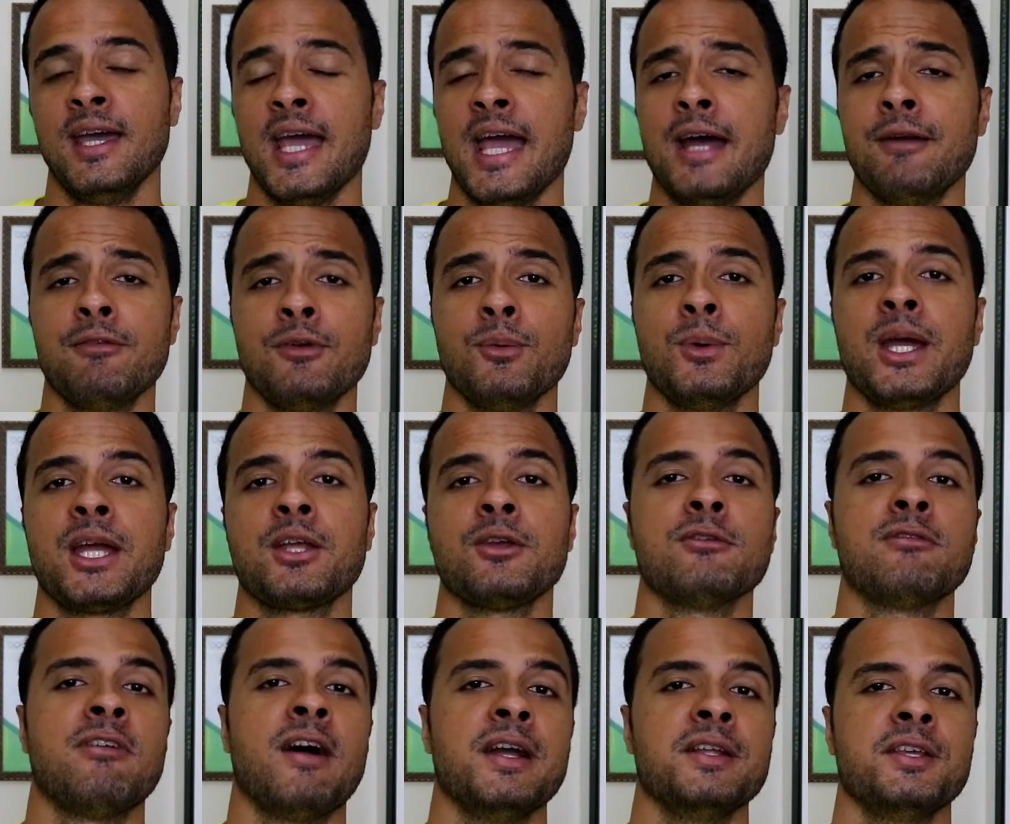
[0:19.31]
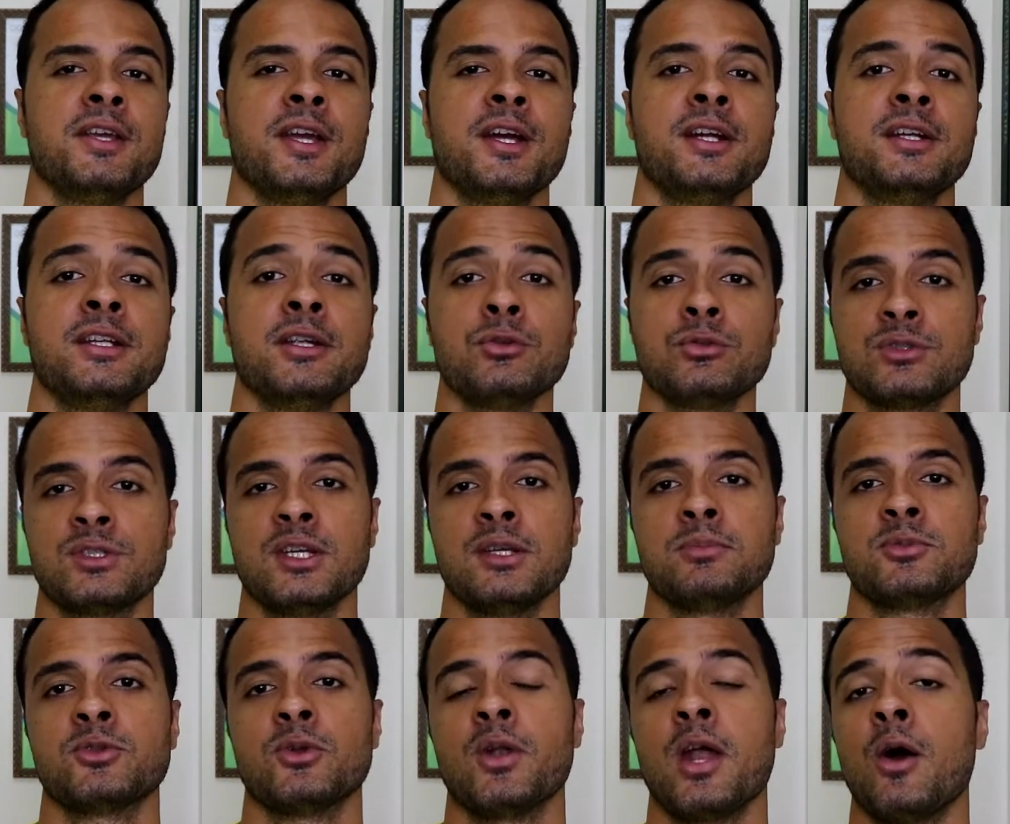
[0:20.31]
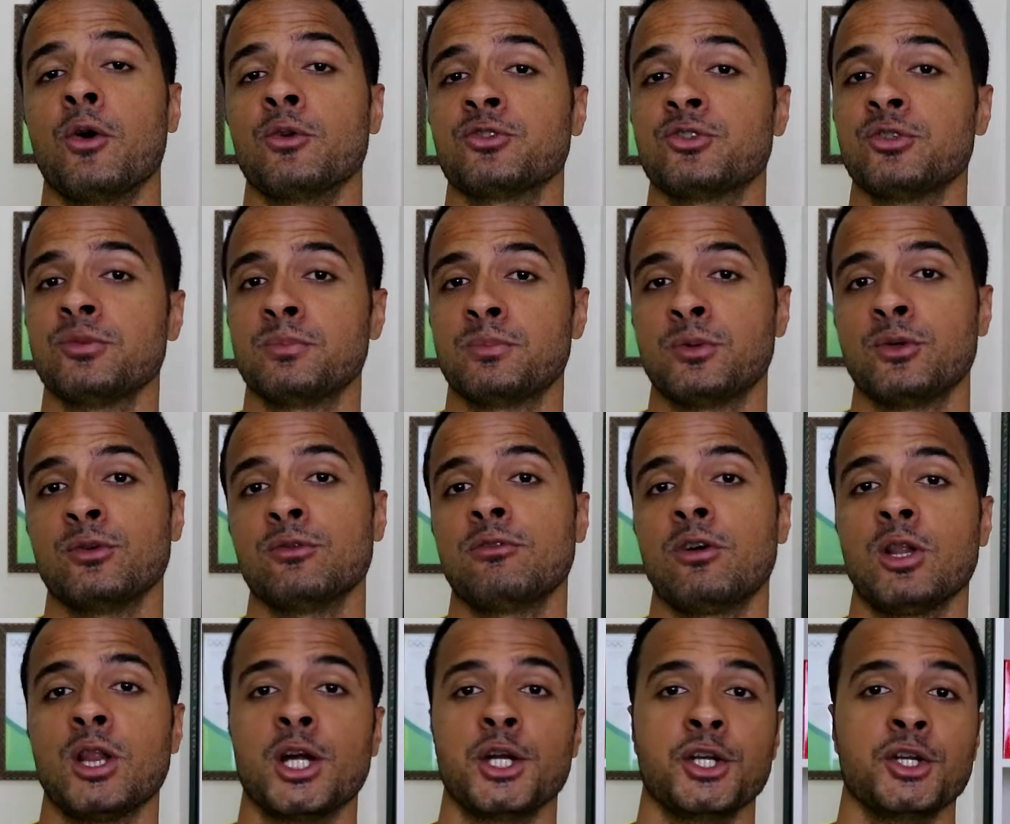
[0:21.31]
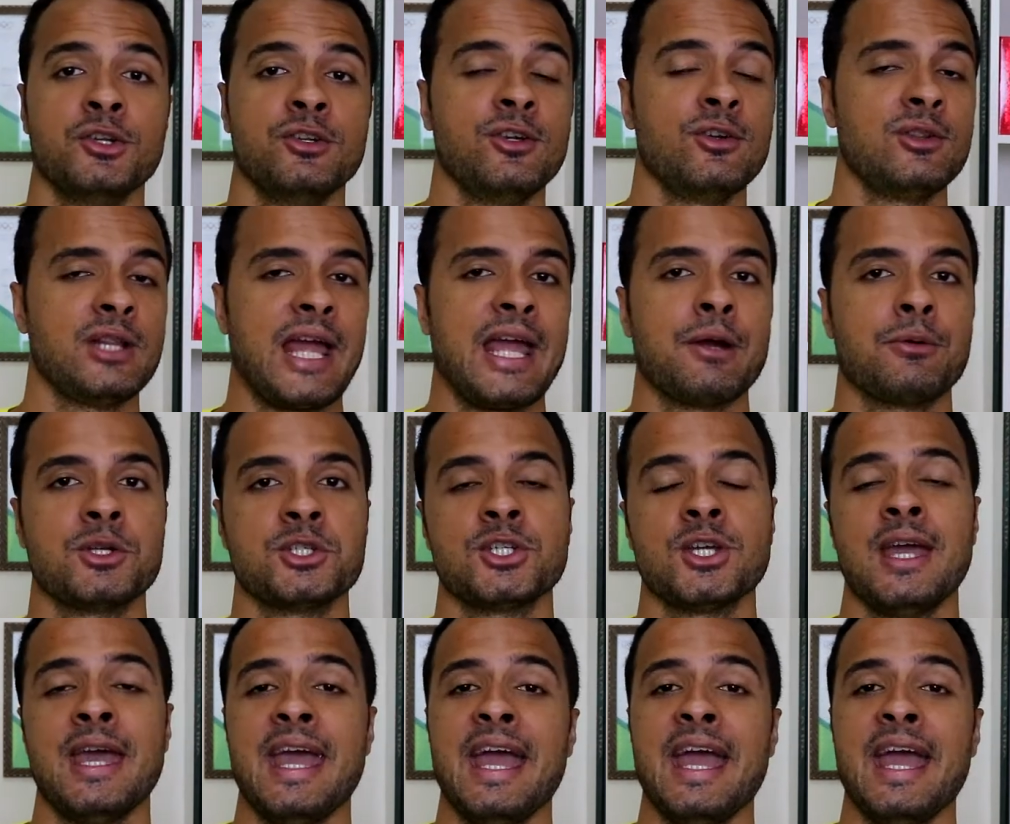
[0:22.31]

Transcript: Every week you'll find here new tips on how to improve or learn a new language